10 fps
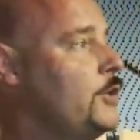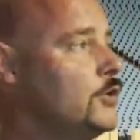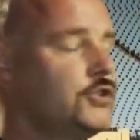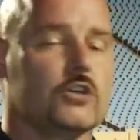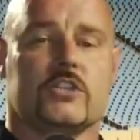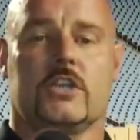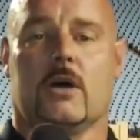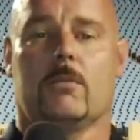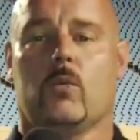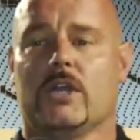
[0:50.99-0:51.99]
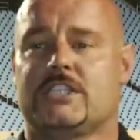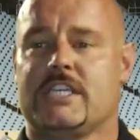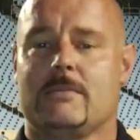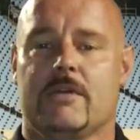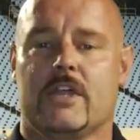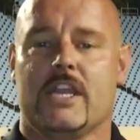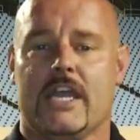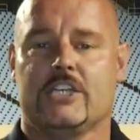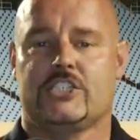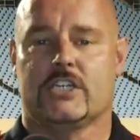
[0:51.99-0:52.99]
You just took the number one team in the
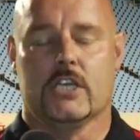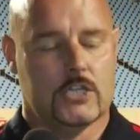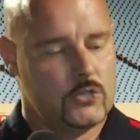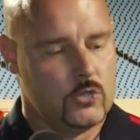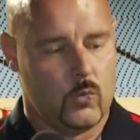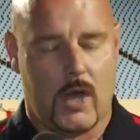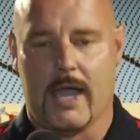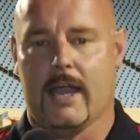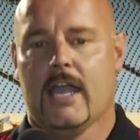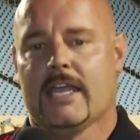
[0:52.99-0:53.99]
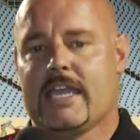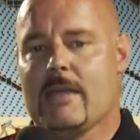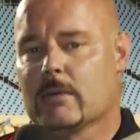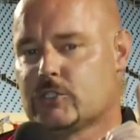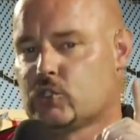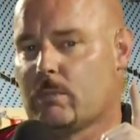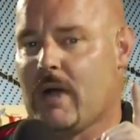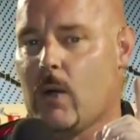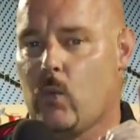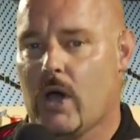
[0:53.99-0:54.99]
nation to the wire, came up short
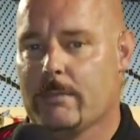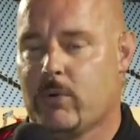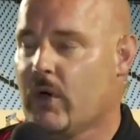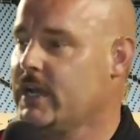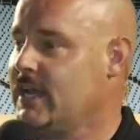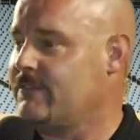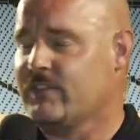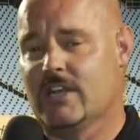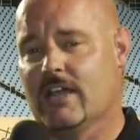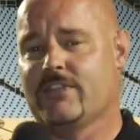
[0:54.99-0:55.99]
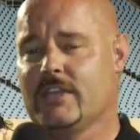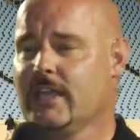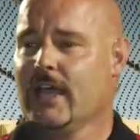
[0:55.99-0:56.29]
by one point, and not for nothing.